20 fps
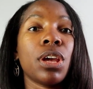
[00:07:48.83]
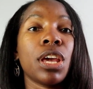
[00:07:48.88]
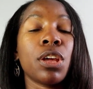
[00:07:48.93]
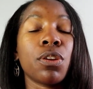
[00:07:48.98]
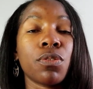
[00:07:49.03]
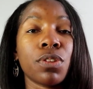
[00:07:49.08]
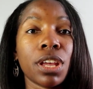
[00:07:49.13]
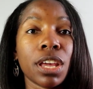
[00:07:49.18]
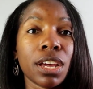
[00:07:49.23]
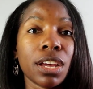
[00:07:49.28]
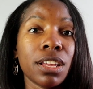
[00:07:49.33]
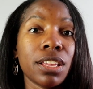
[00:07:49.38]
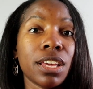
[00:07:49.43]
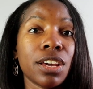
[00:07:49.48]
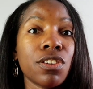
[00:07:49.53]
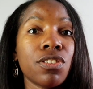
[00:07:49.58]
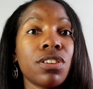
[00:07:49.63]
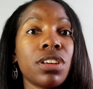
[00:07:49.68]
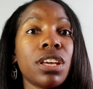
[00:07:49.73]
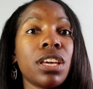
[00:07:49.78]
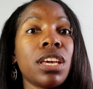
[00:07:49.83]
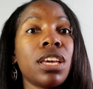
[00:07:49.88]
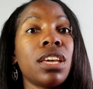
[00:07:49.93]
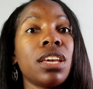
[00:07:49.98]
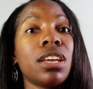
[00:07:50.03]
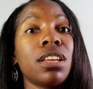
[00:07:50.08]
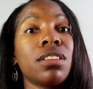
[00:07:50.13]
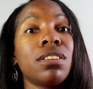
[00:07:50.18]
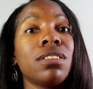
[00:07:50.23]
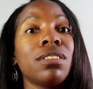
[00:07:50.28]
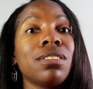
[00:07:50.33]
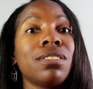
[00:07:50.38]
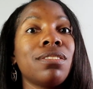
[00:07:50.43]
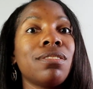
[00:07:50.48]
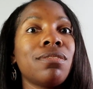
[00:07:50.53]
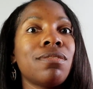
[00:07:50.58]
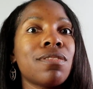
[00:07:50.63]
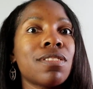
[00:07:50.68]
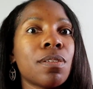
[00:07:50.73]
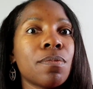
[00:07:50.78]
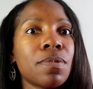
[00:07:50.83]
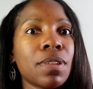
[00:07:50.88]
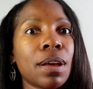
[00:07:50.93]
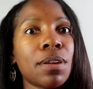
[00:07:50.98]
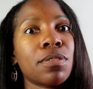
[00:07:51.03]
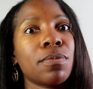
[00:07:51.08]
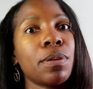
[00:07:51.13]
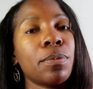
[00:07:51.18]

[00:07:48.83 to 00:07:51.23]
internet connection, and sometimes